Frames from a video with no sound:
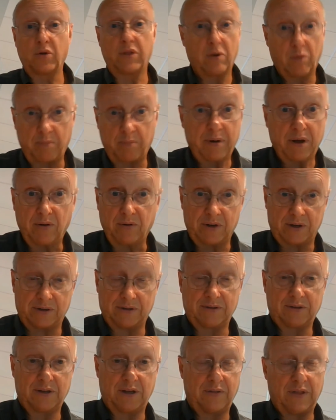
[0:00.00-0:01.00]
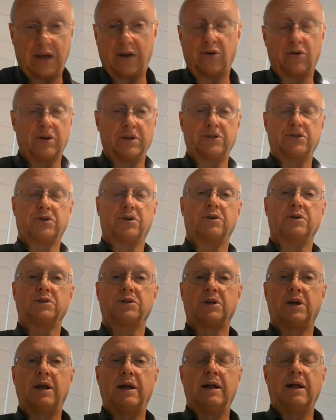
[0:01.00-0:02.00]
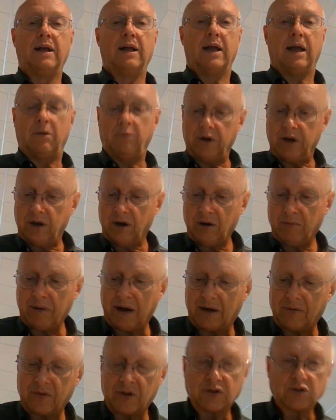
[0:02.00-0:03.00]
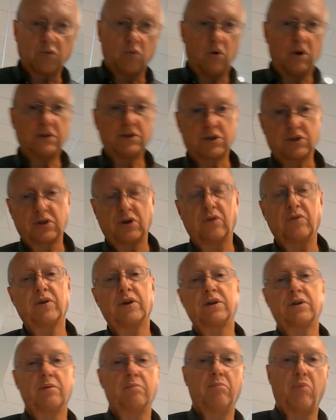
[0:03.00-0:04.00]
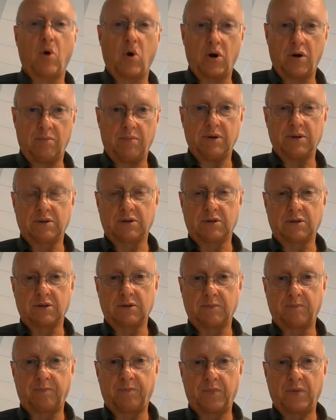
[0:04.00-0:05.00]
there were buildings in that early church. And we hear about this one servant, Barnabas.